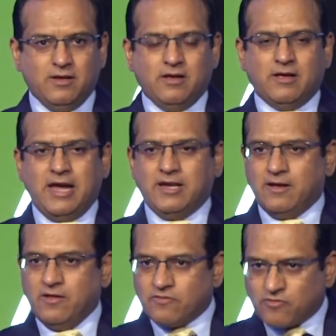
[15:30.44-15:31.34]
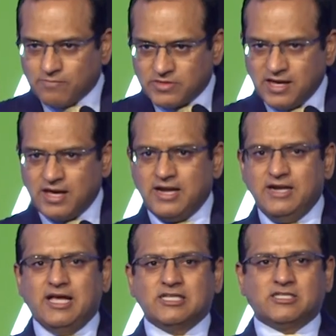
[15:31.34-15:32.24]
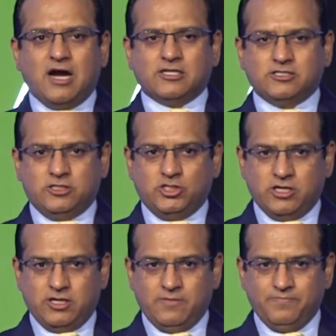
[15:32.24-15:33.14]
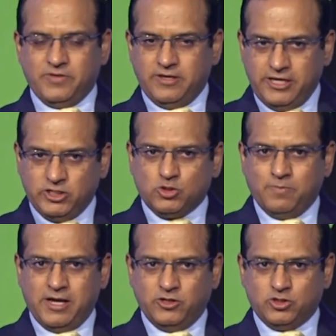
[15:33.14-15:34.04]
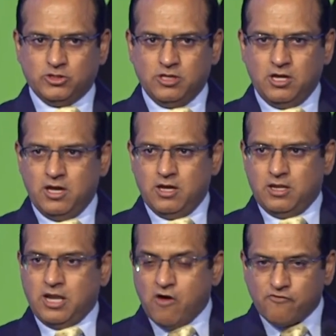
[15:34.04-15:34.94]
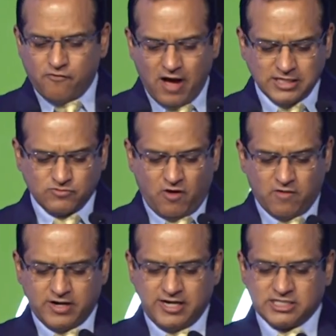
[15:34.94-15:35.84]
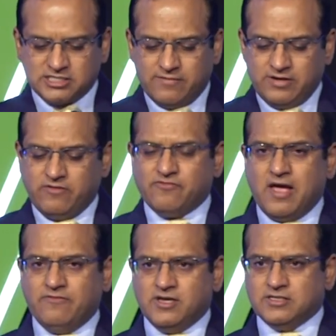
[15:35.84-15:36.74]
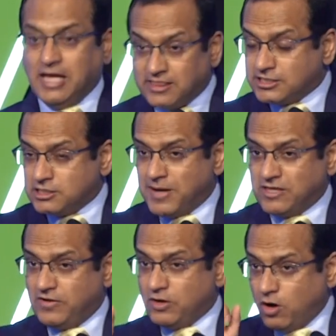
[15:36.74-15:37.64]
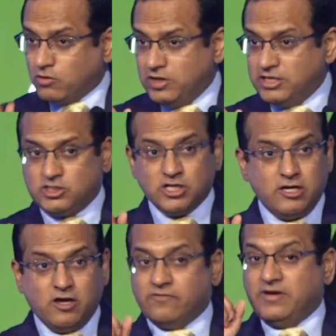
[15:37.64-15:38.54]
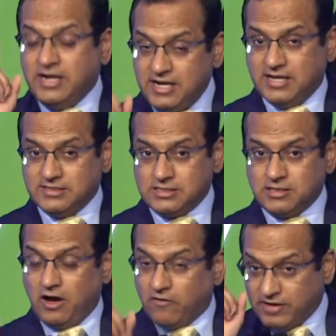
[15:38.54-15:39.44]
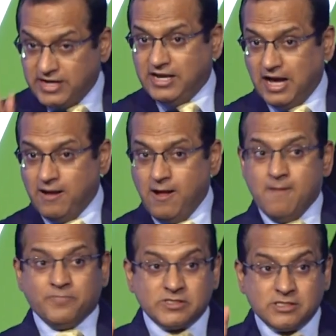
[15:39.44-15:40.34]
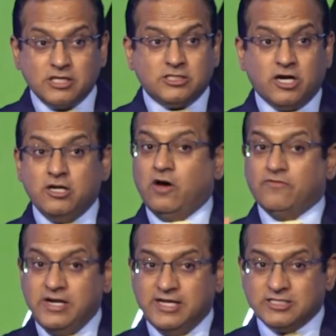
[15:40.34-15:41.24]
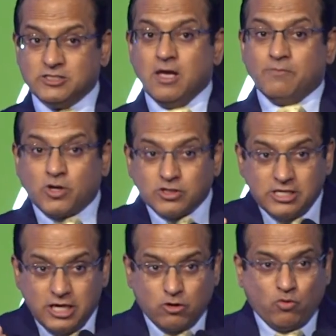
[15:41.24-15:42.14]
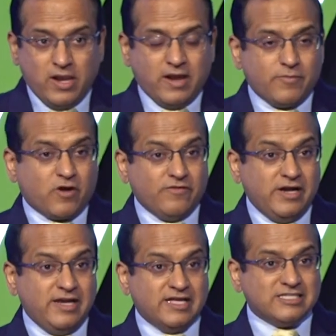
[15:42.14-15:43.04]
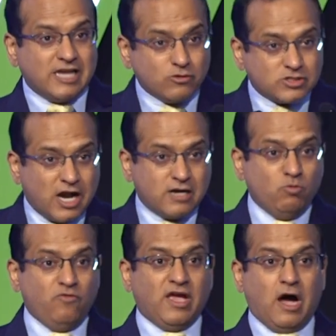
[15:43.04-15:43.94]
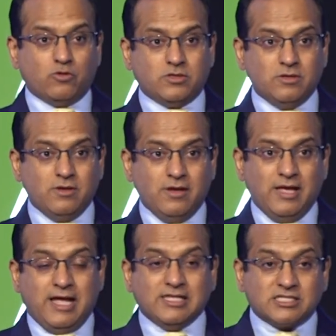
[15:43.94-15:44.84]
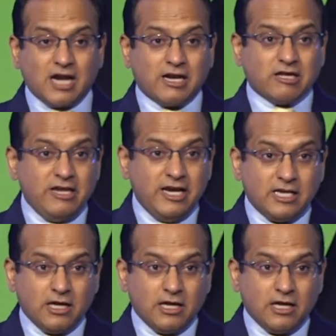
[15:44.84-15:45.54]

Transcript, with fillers: right? From there, India starts a journey, inch by inch. Now fast forward it 75 years. And this is, by the way, not only journey of Indians, of India. This is the journey of Indians because equal number of Indians now start moving out and start creating